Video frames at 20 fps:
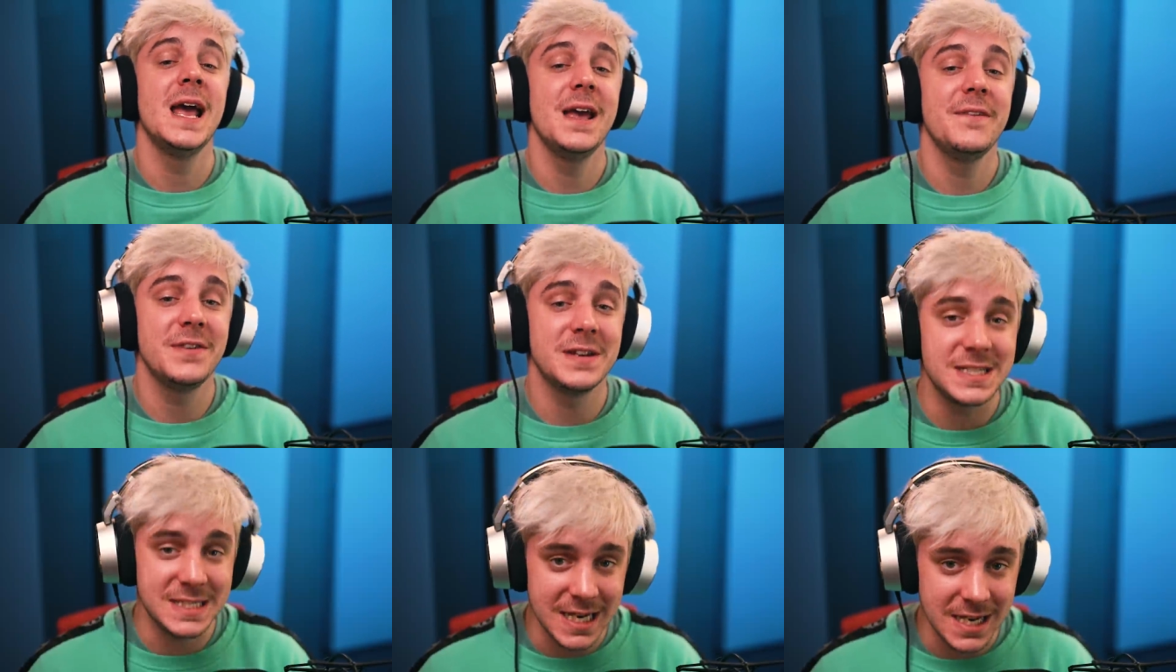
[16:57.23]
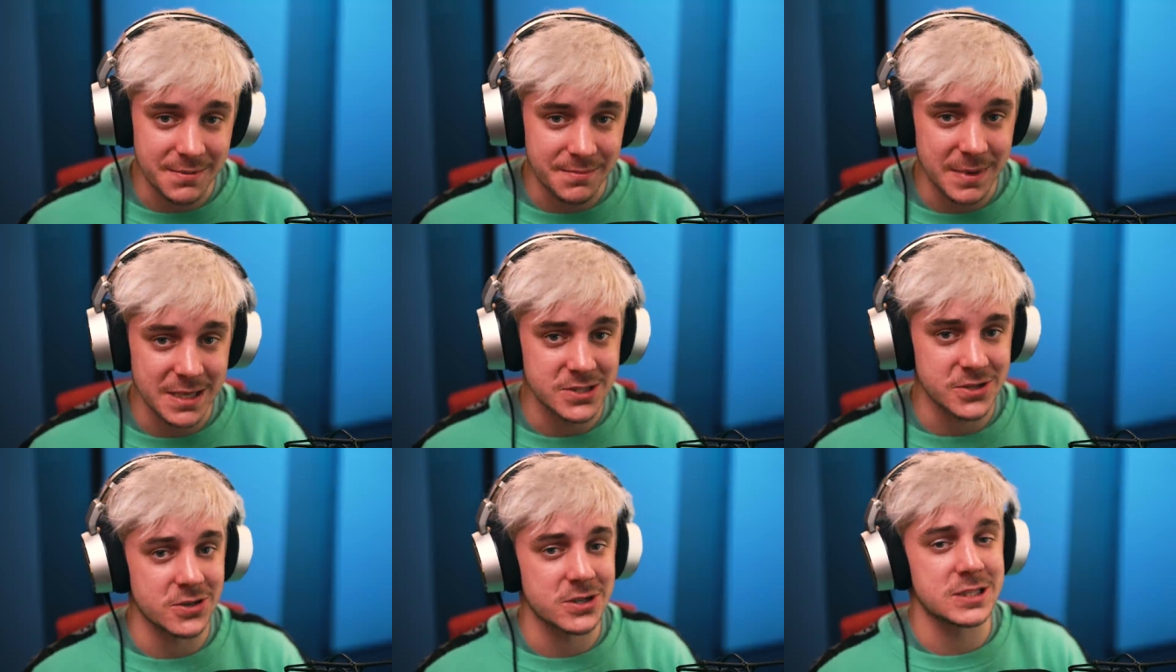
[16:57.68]
If you did,
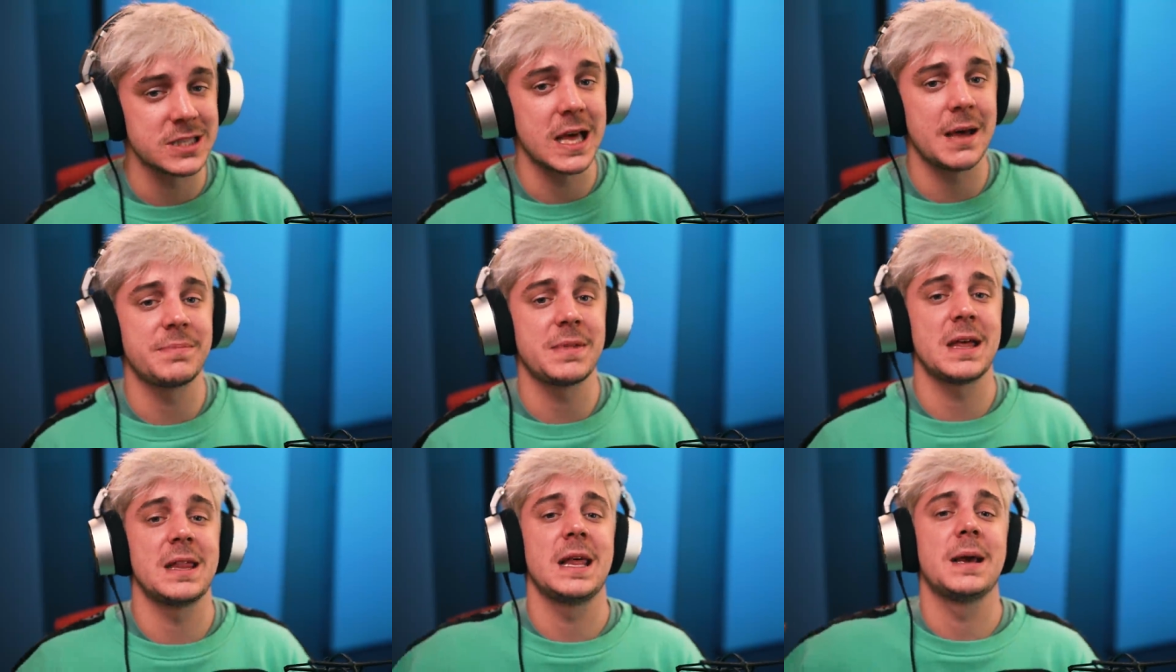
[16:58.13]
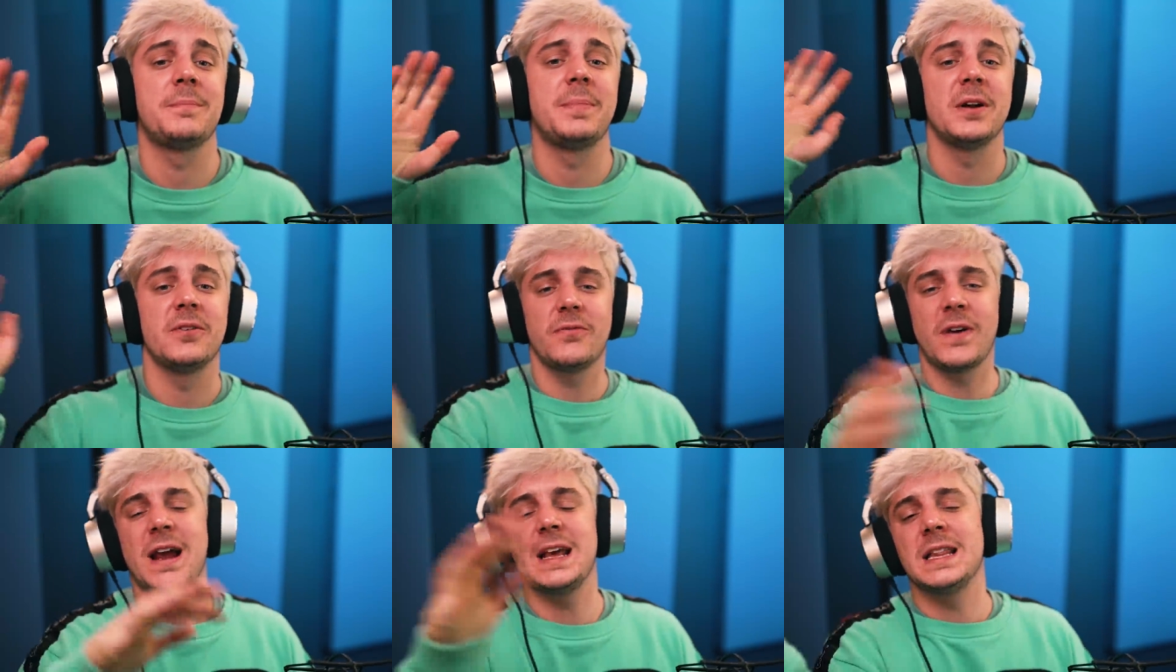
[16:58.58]
make sure to slap that like
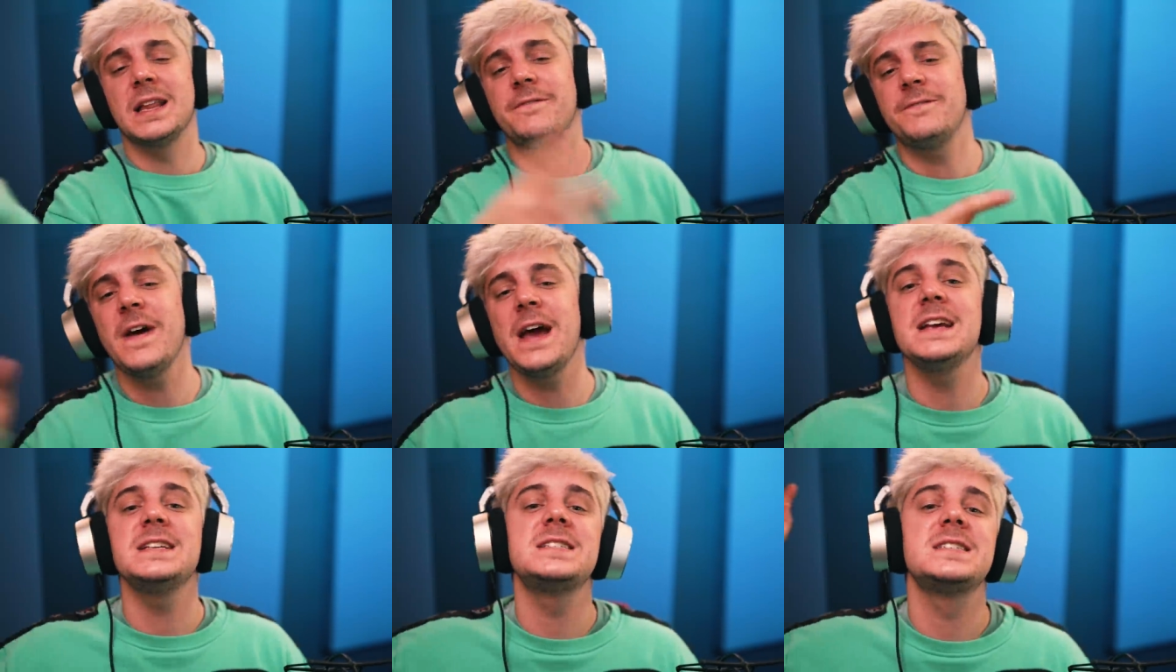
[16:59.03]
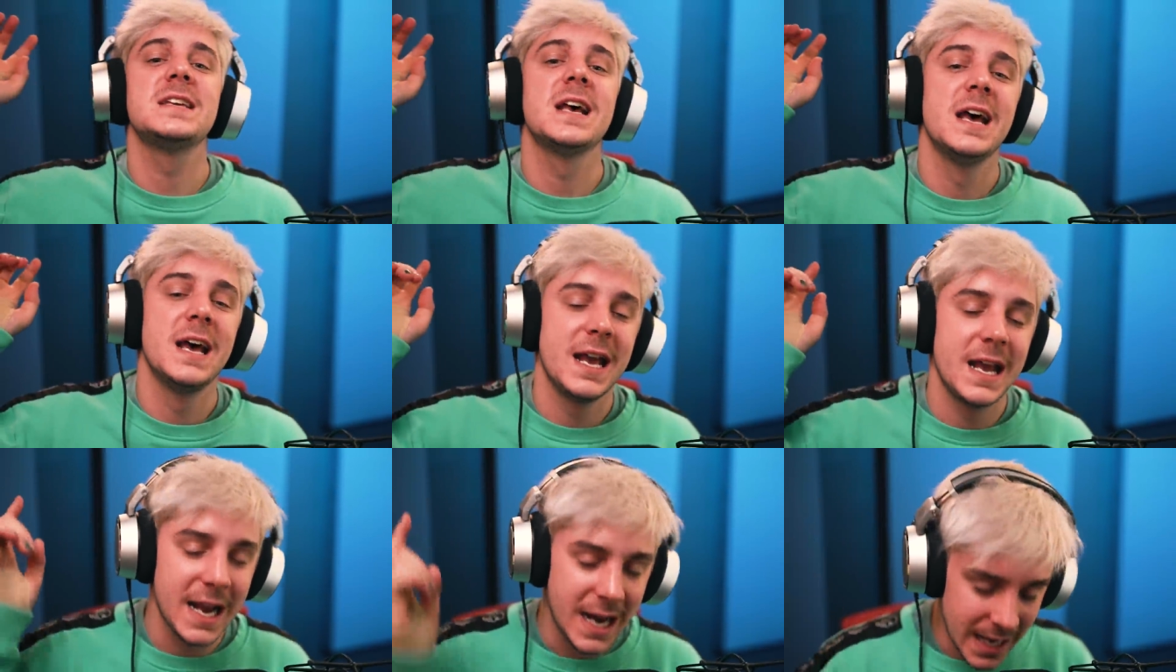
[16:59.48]
button right in the face,
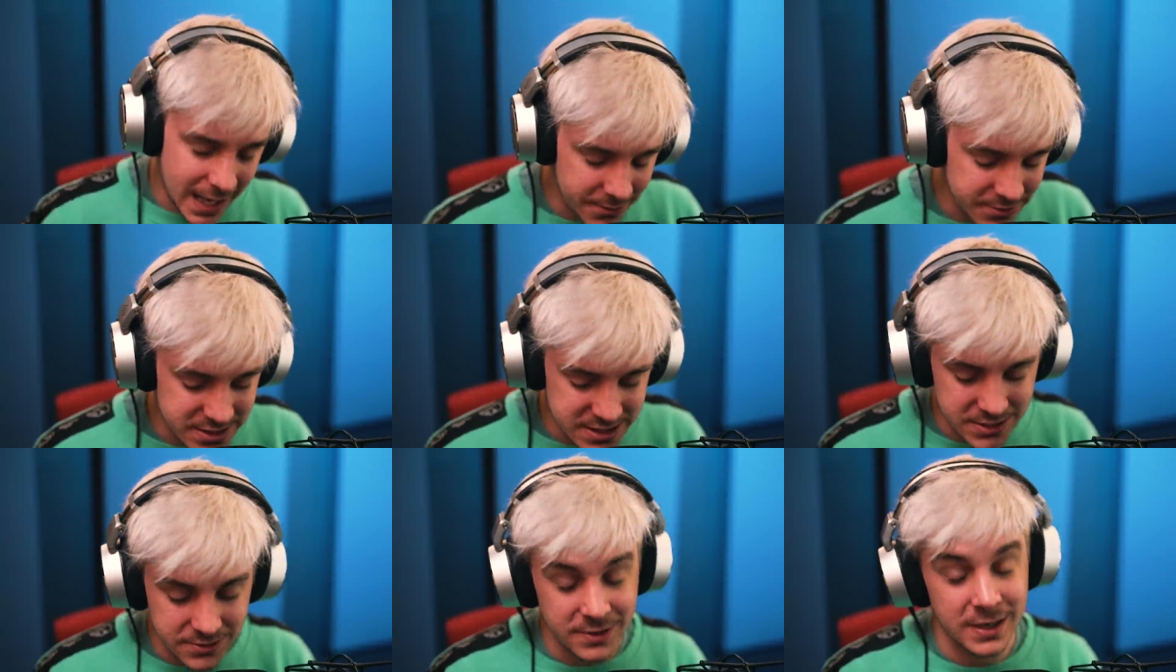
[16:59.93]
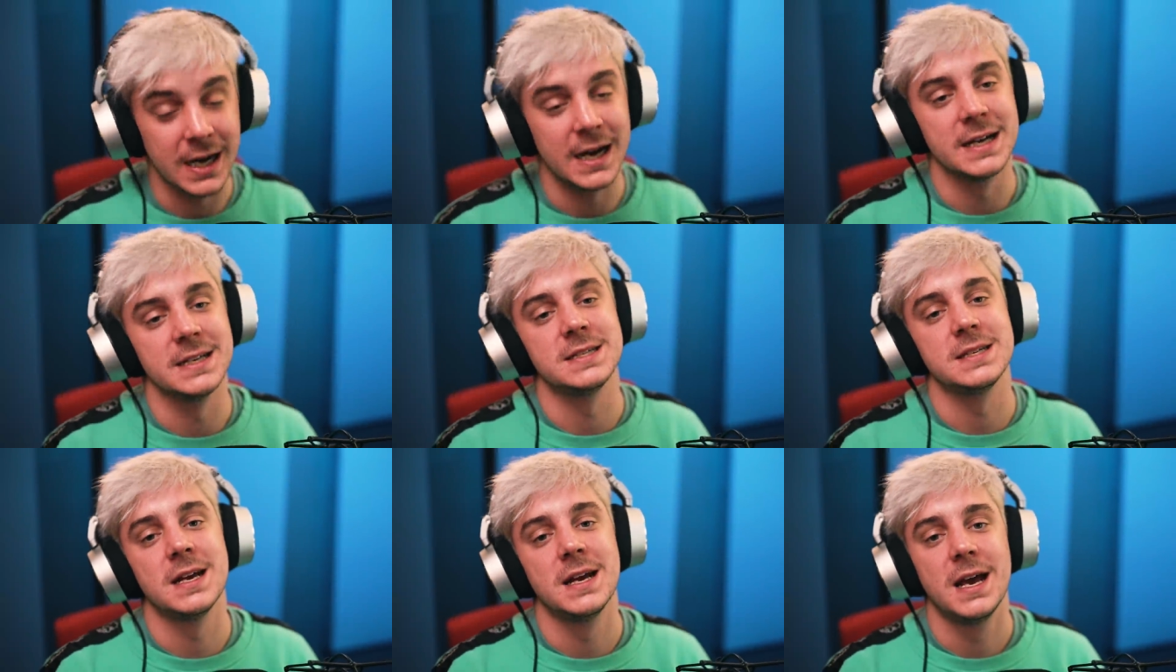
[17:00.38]
and I will see you
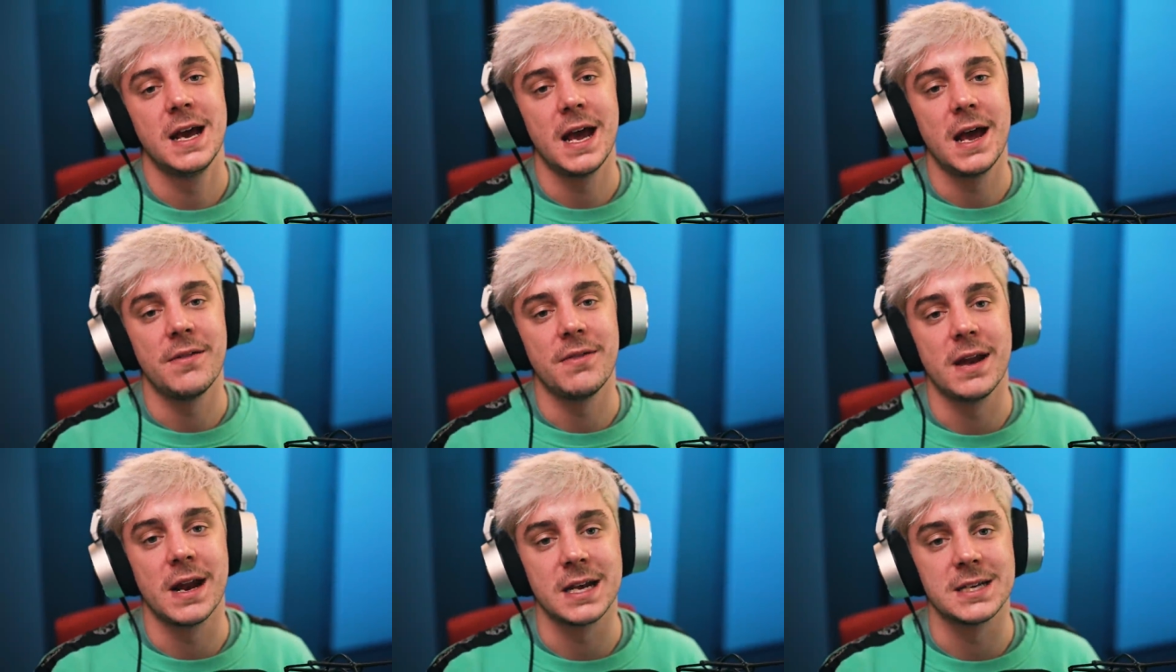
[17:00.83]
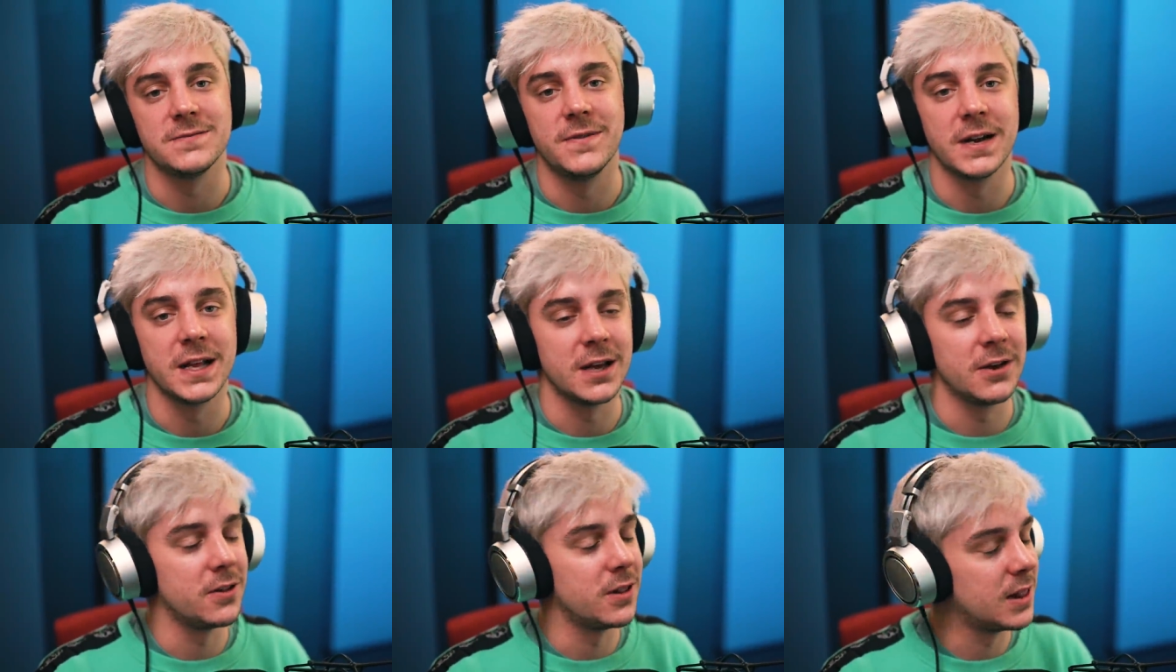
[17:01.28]
guys in the next
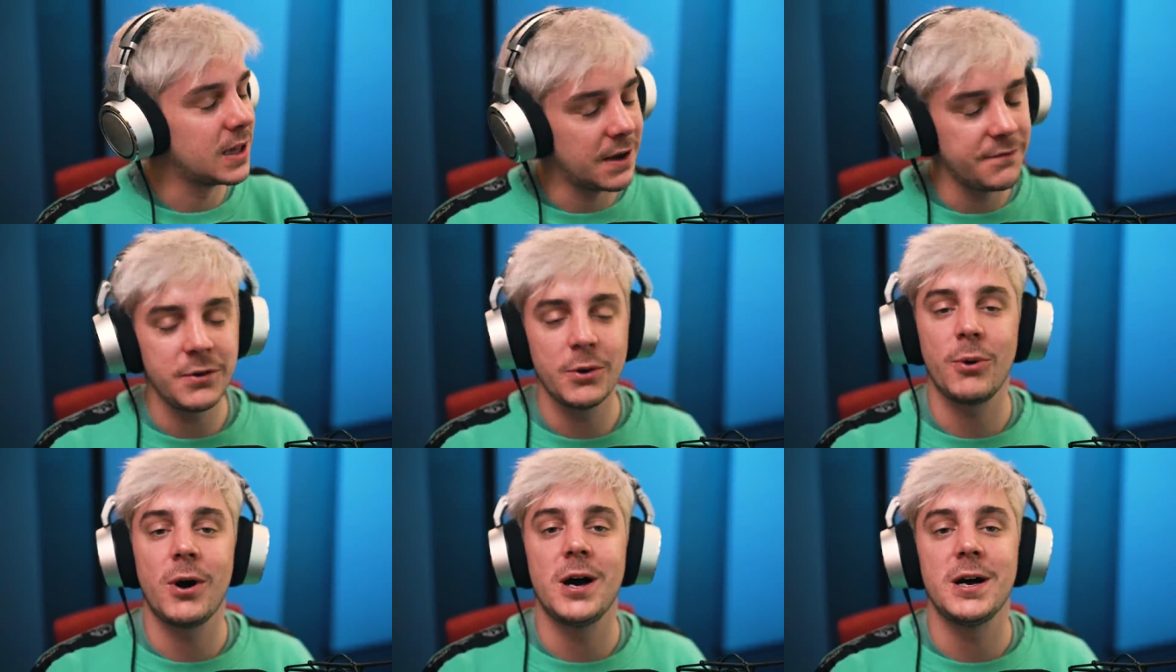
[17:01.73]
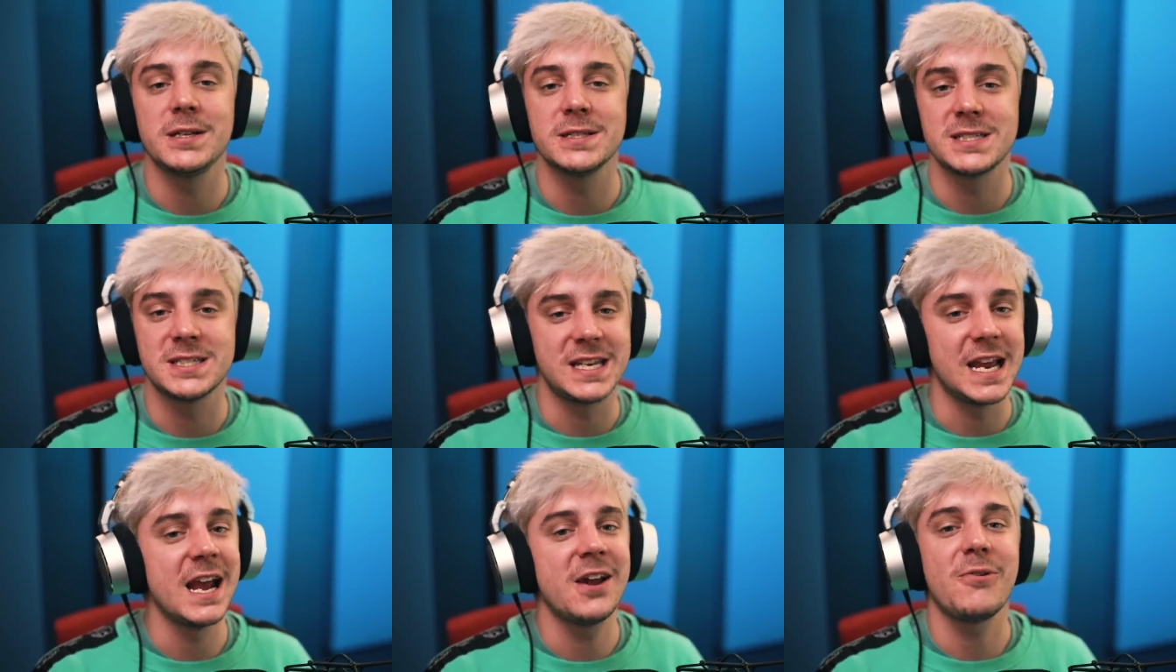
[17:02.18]
video. Love you all.
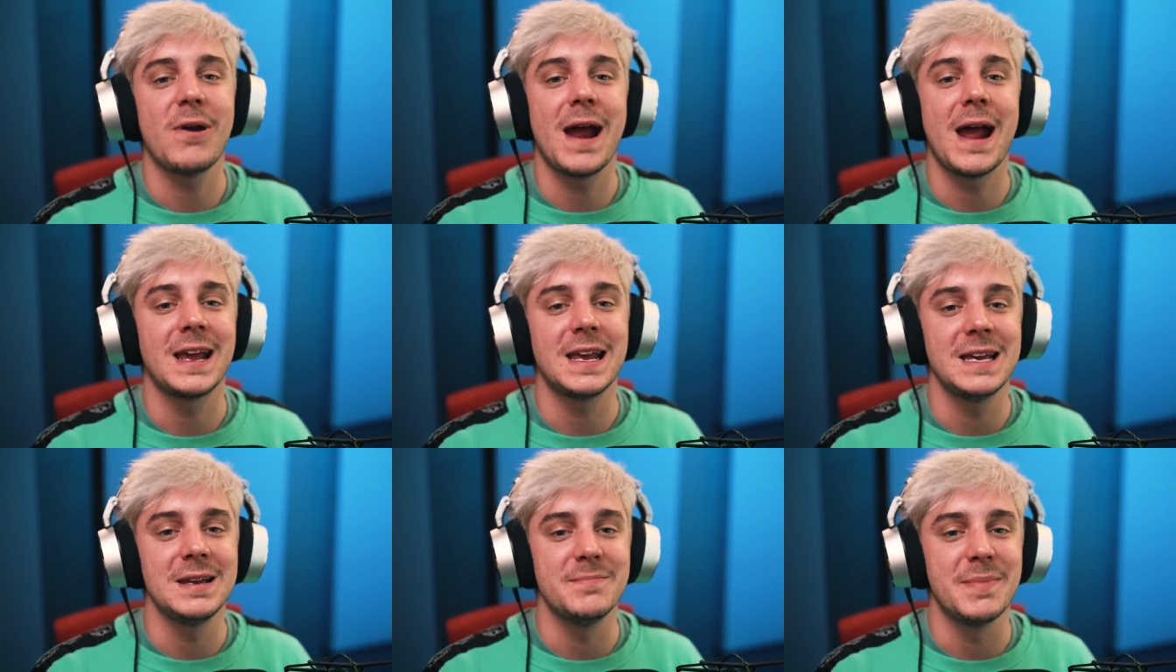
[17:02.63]
Stay cranky.